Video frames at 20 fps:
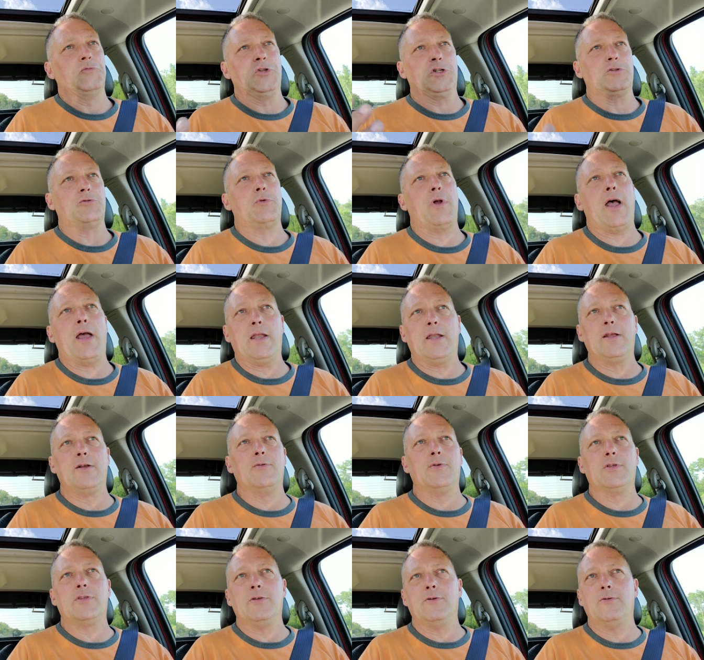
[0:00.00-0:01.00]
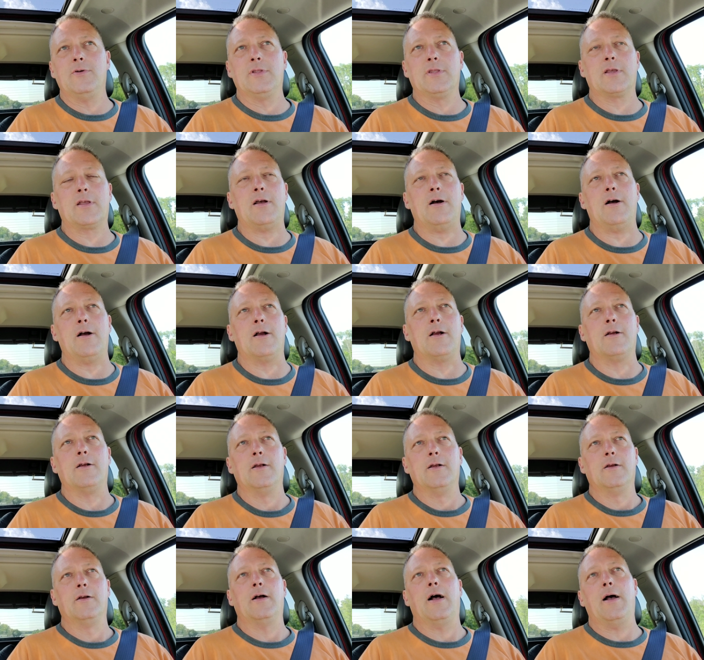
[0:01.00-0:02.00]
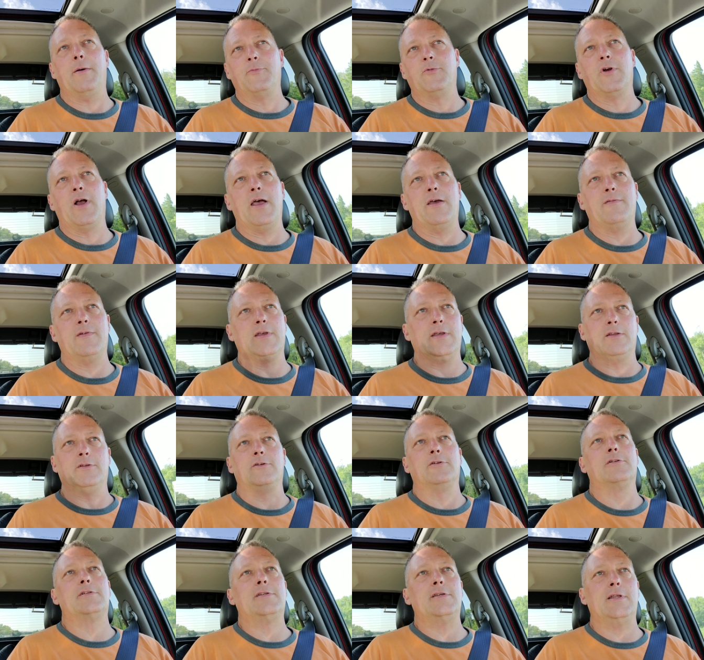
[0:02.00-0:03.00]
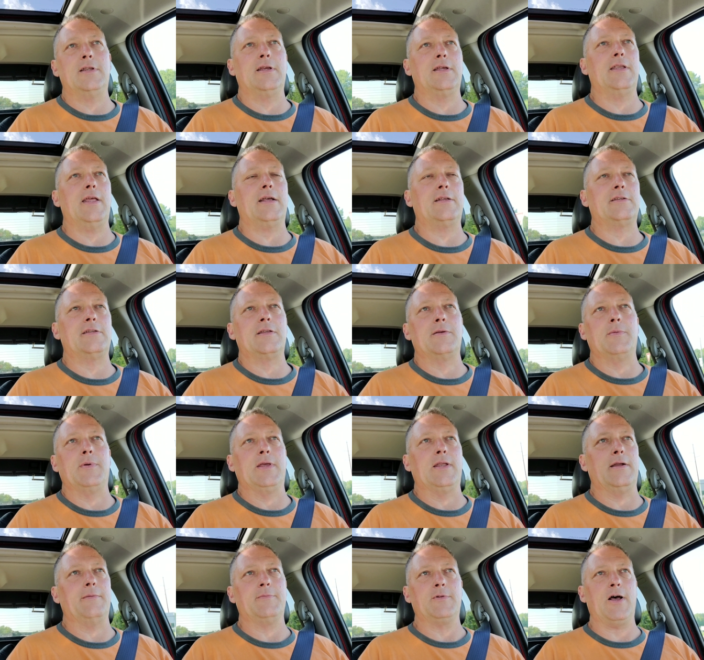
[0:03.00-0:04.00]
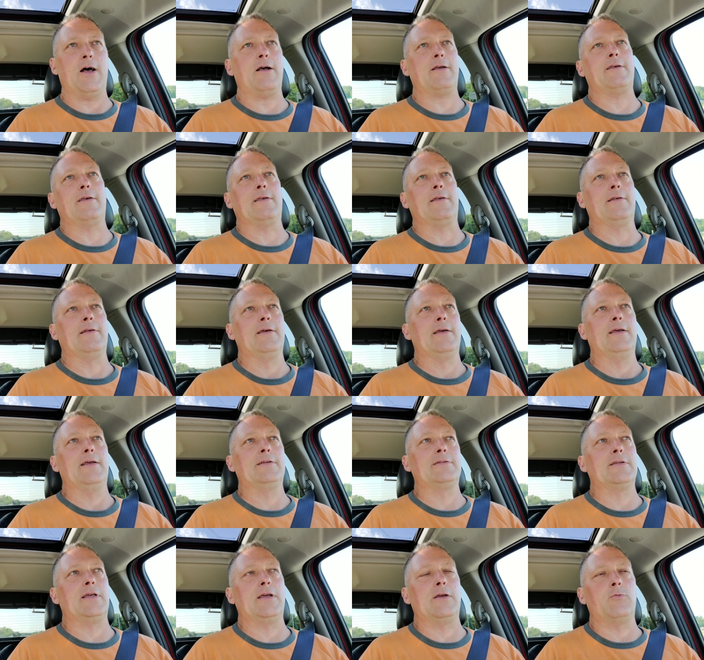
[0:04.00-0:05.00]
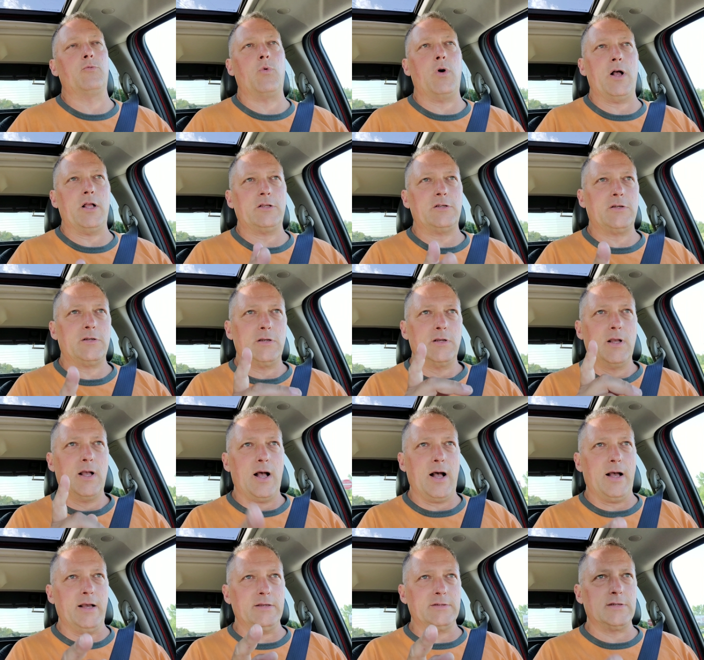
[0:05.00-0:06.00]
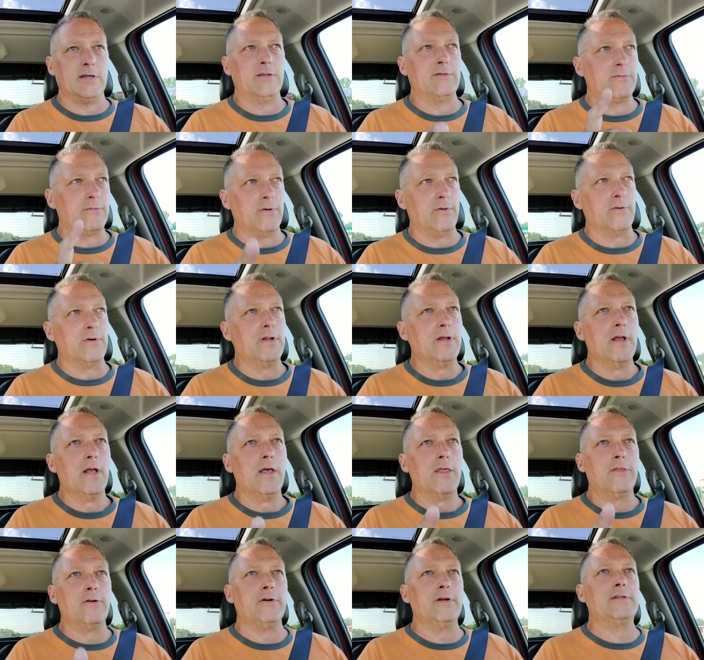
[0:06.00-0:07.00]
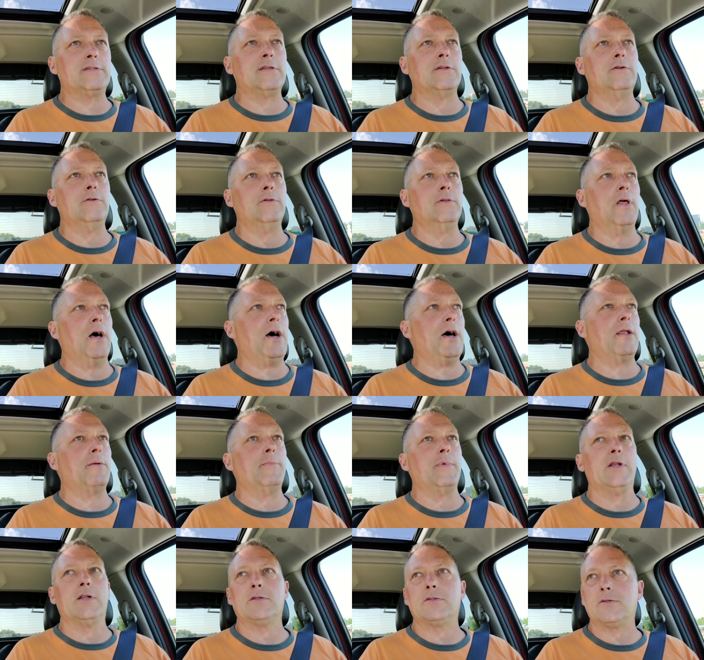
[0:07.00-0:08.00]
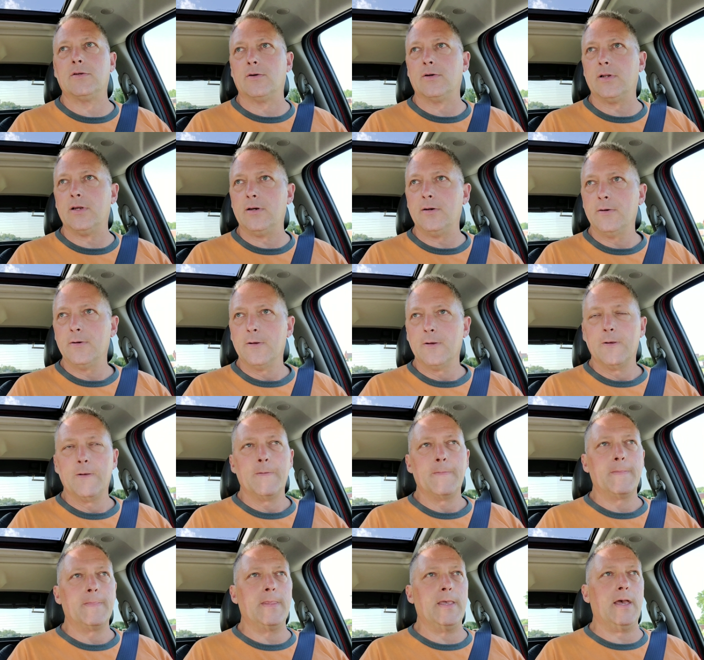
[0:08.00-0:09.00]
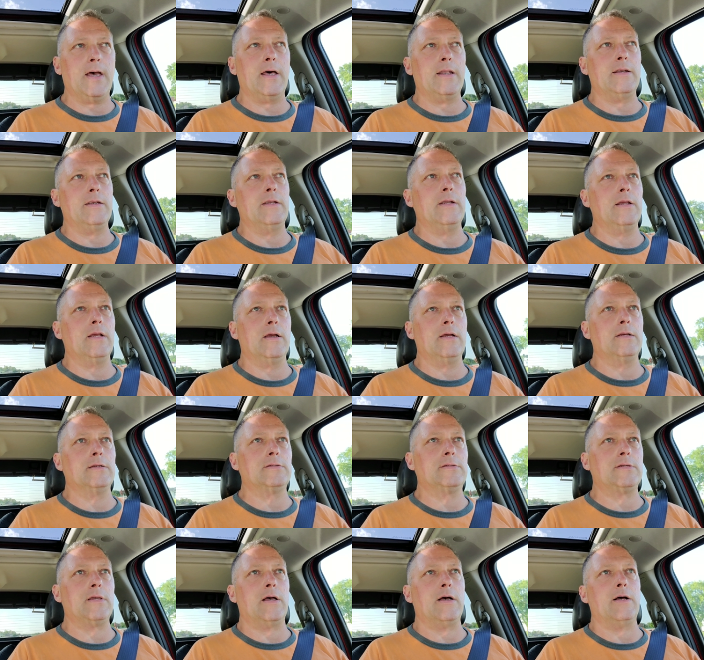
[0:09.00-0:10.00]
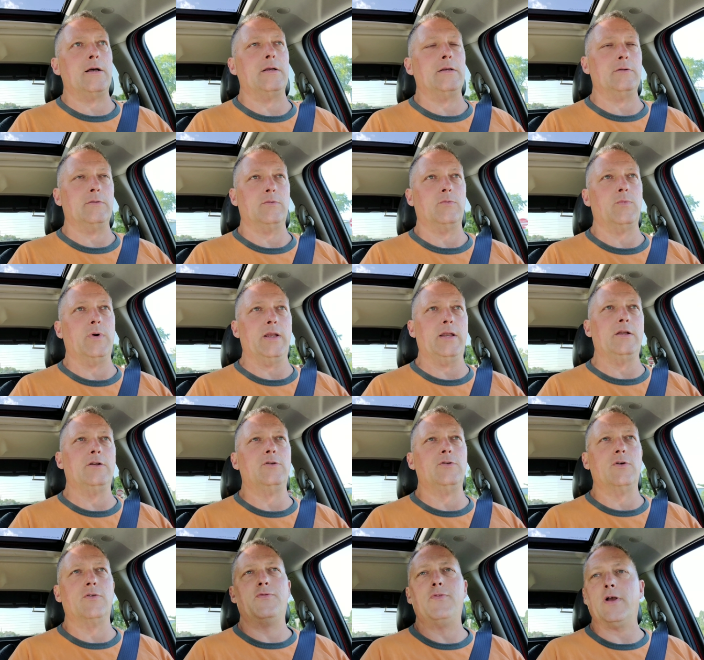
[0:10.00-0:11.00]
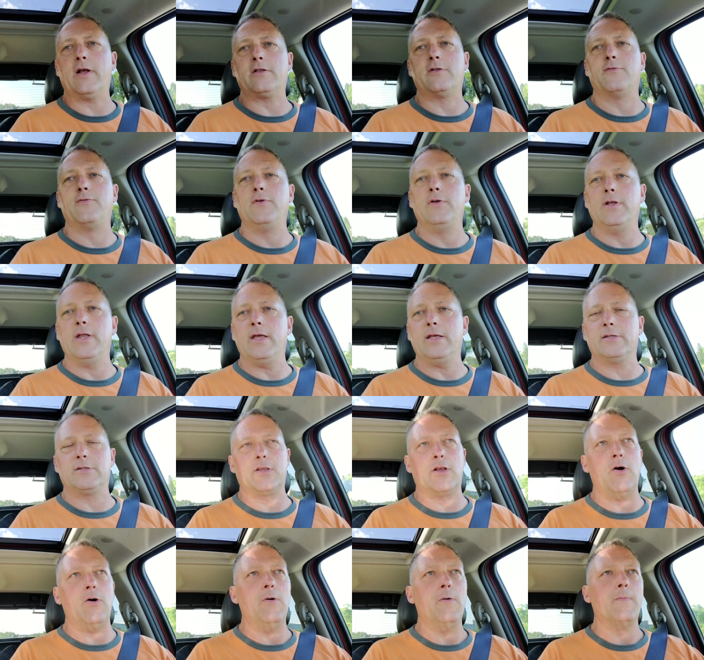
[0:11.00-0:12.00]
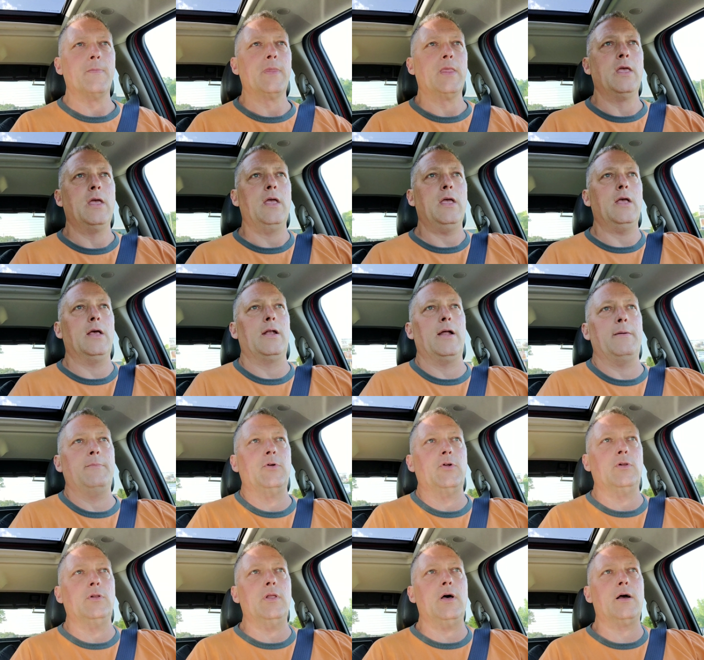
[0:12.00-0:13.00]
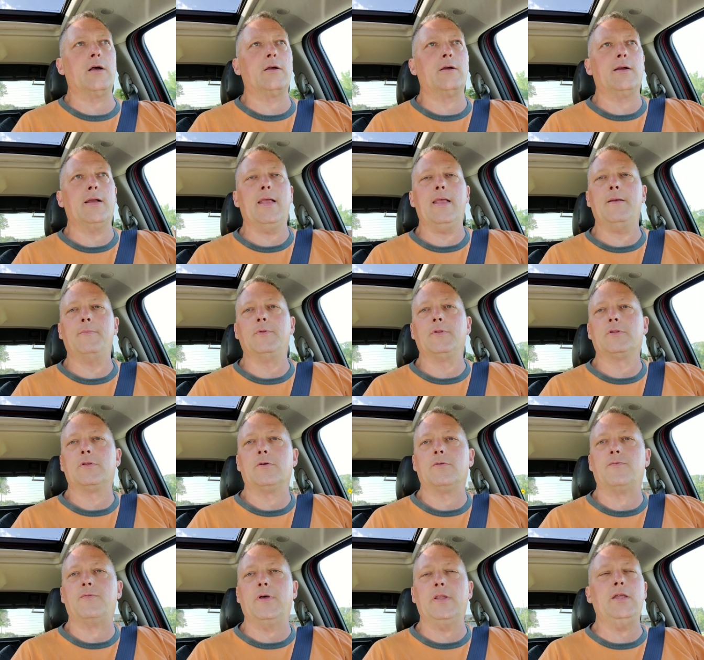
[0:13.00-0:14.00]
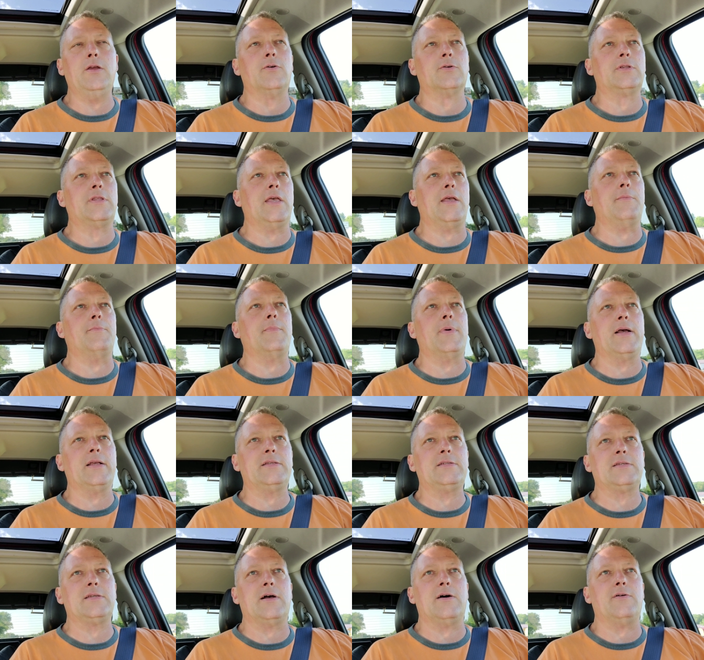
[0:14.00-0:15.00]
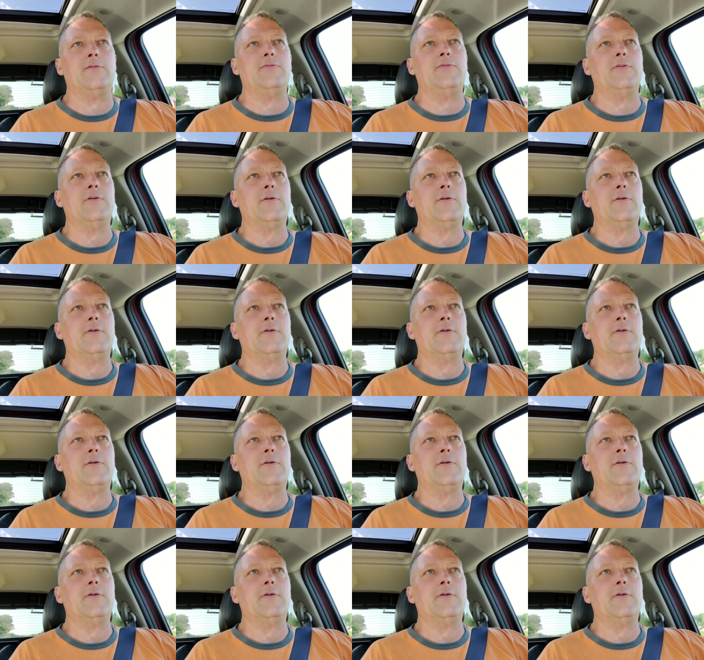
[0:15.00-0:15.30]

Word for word: just riding with you in the car. I'm driving and you're sitting next to me and I'm talking as I watch Eyes on the Road. There is a new law in Minnesota that is uh, went into effect a few days ago, and I'm no longer able to videotape myself